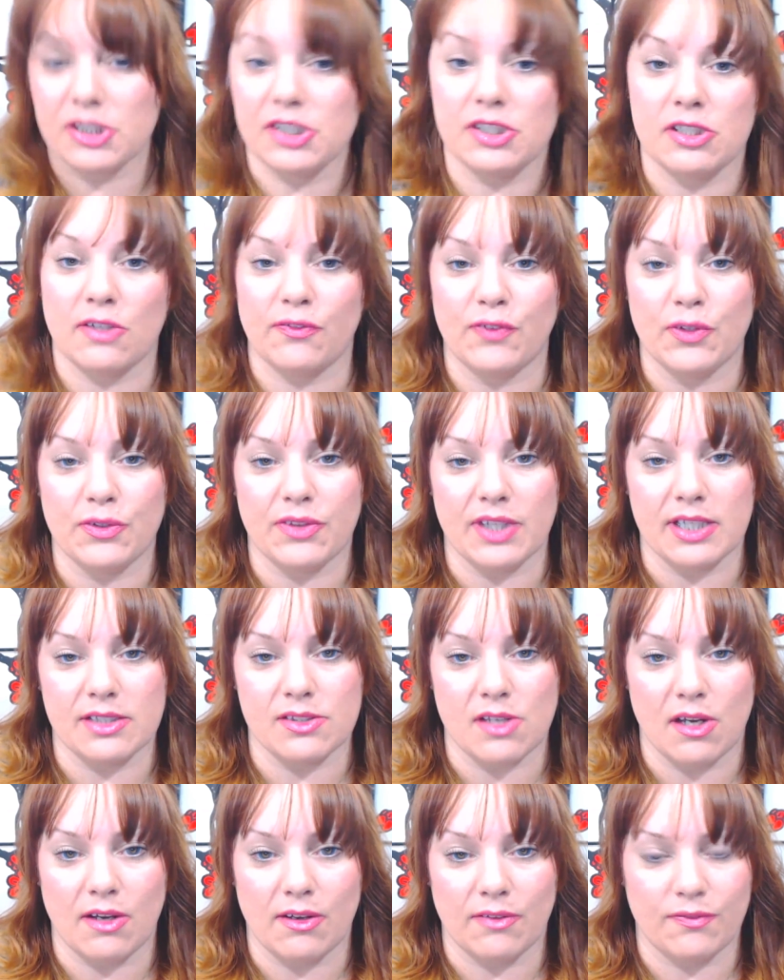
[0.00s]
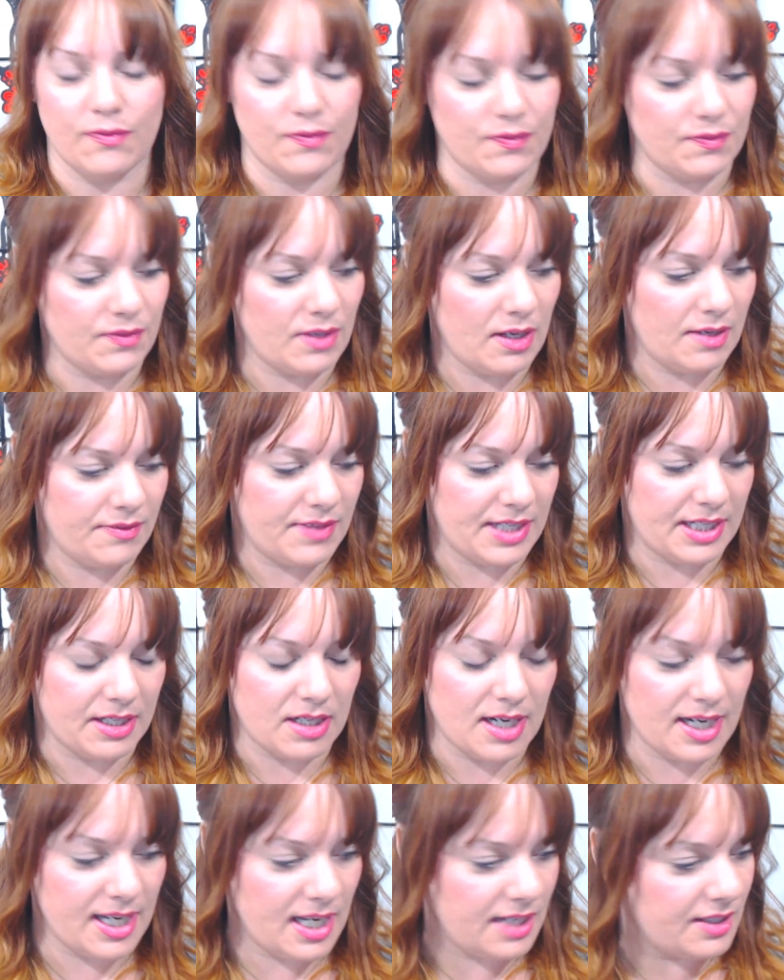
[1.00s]
purchased a few things off of
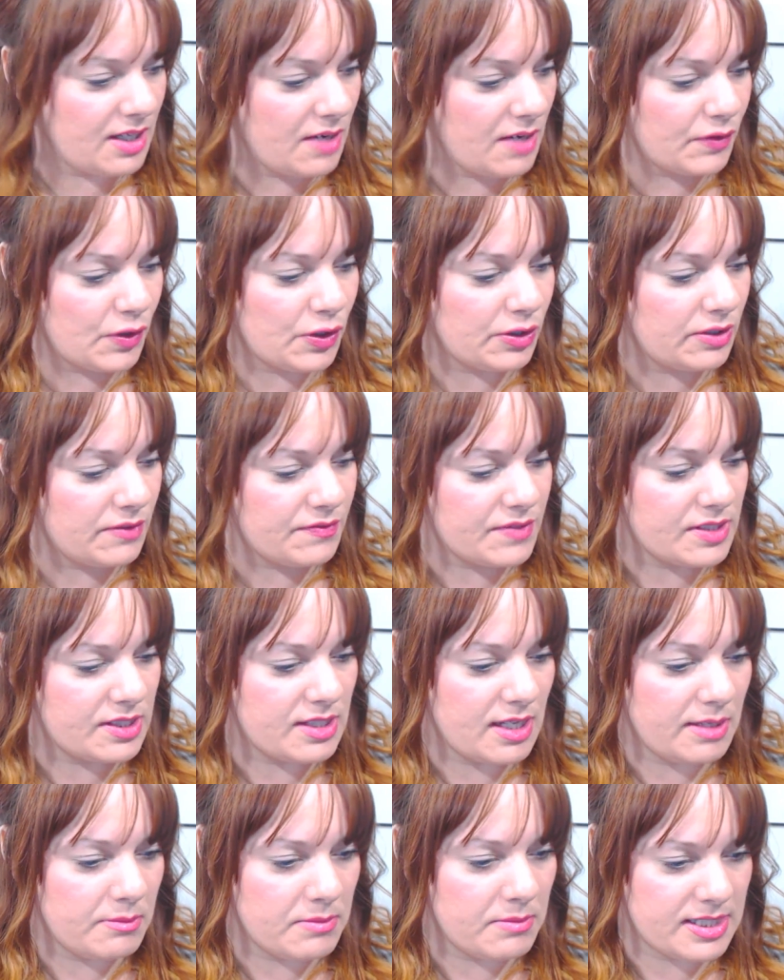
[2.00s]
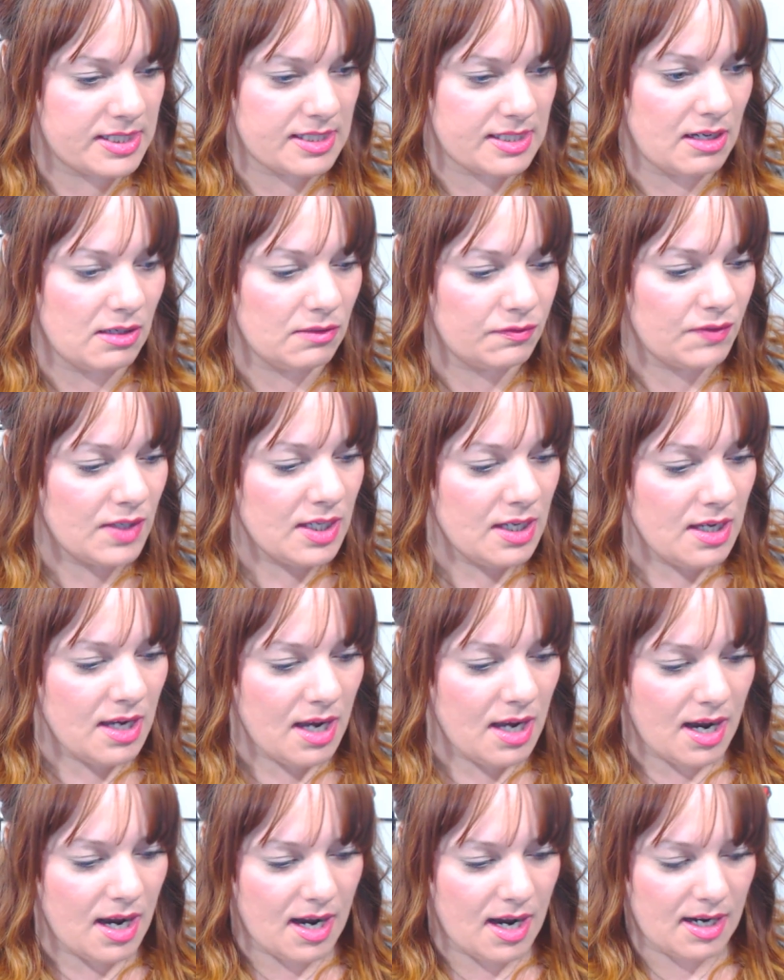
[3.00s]
there. I had never heard of the site myself.
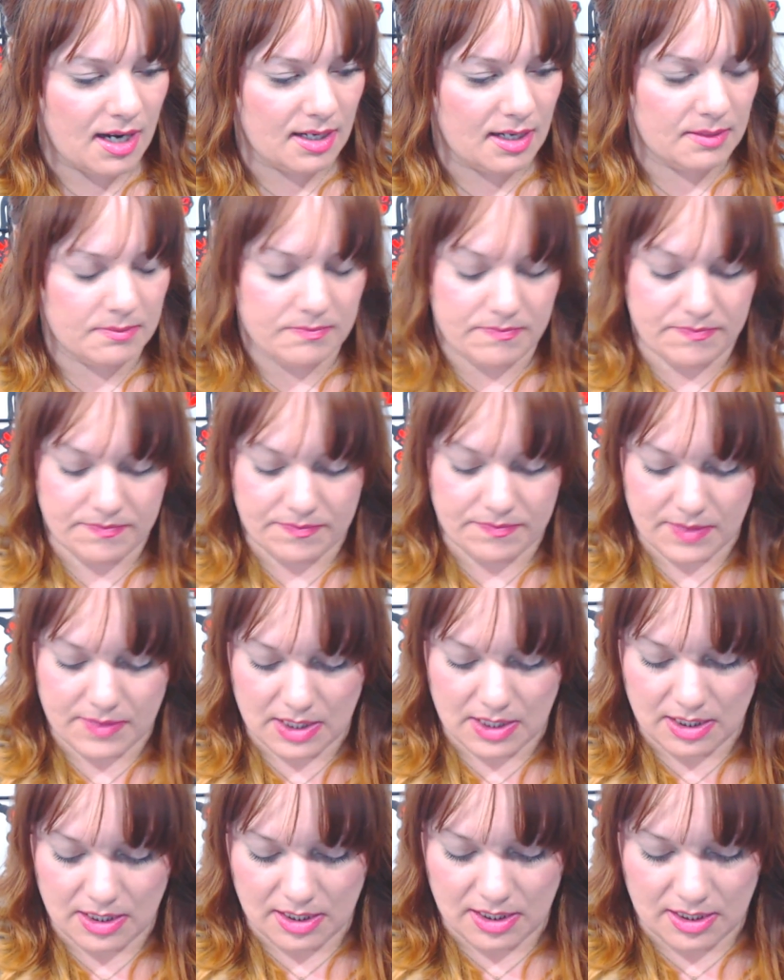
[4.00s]
And